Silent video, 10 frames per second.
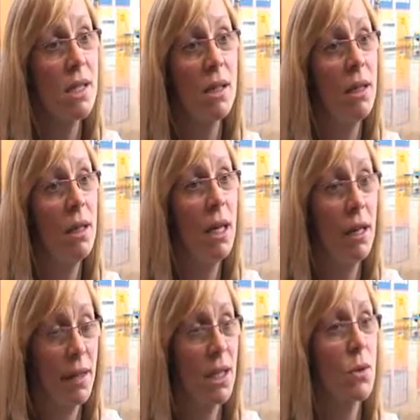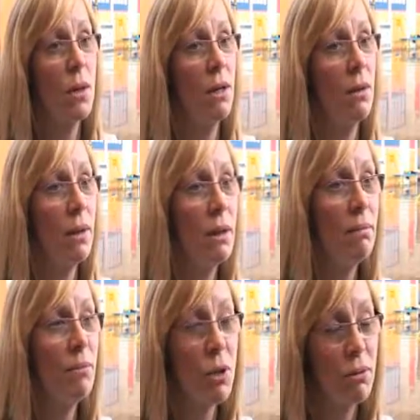and that's where
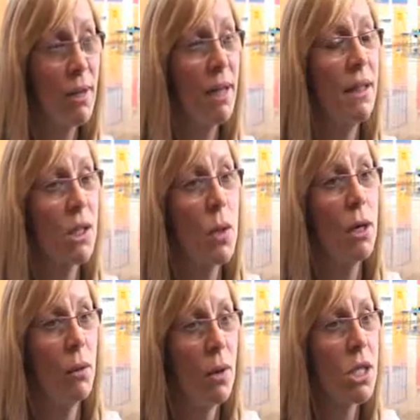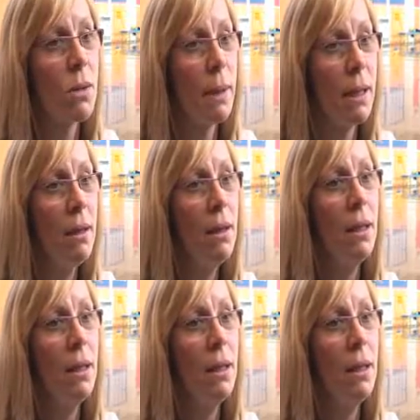I thought, right, that's where I want to be.